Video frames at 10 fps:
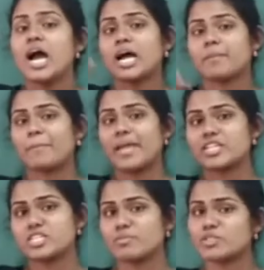At
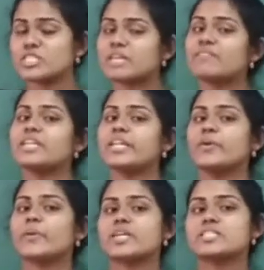page number 70,
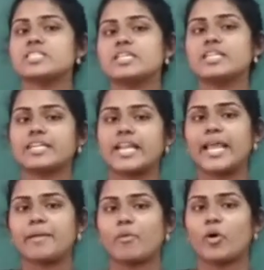you can see the
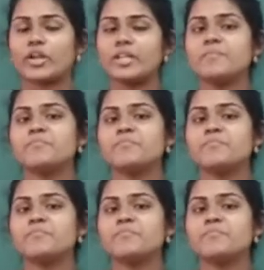clay model.